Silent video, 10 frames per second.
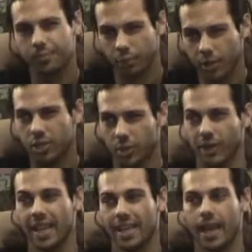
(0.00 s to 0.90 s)
I'm pretty
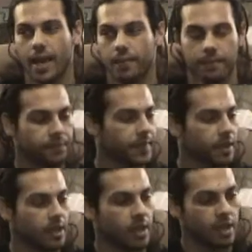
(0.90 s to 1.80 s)
sure they can.
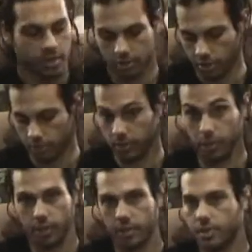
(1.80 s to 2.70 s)
So,
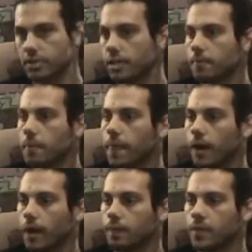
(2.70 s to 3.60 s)
where is this thing?
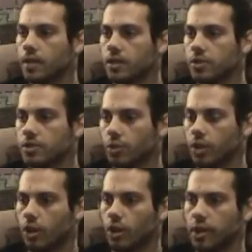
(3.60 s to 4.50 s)
Alright, so we're
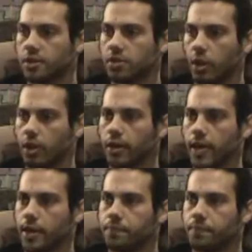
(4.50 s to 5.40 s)
going to go ahead and start our
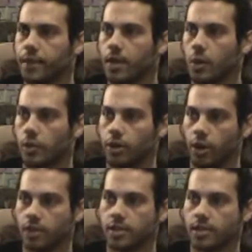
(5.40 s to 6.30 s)
game. We're going
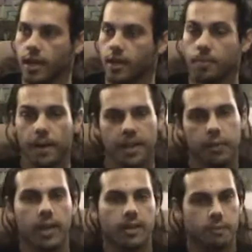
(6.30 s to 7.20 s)
to notice that, by
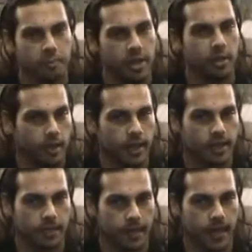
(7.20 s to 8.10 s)
the way, it would be a good
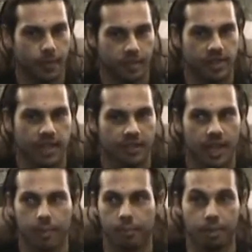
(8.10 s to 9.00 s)
idea to back up your save
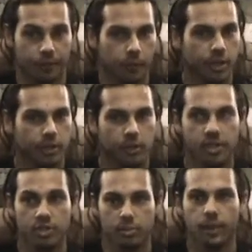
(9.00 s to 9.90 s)
game. Before you do
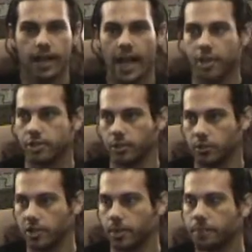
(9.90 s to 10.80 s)
this, you might actually
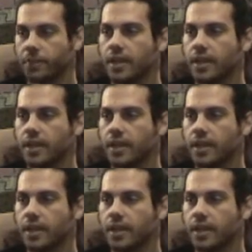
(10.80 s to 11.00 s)
lose it.